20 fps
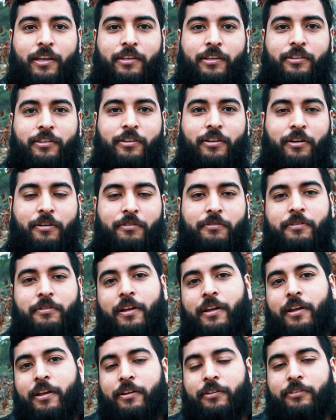You know,
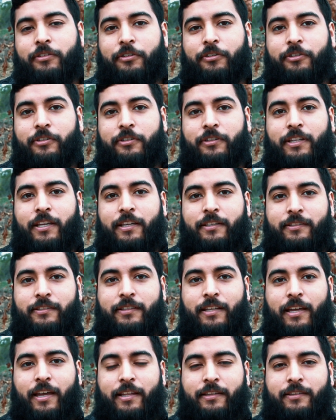those are things
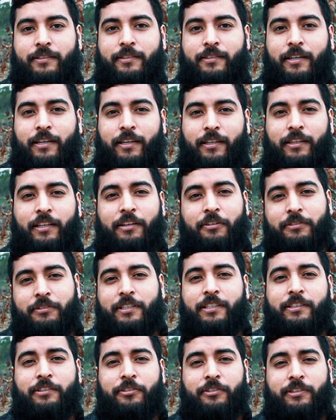that, little
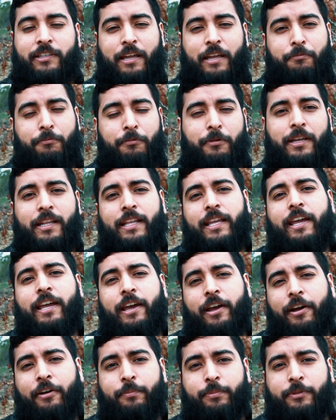details that really
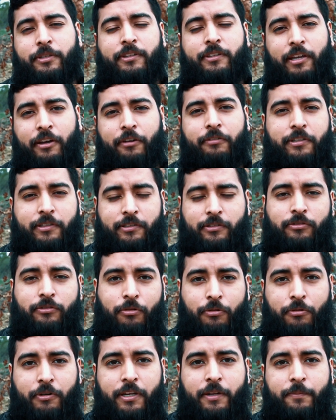help to tell the
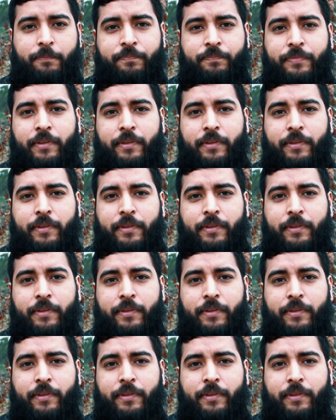story,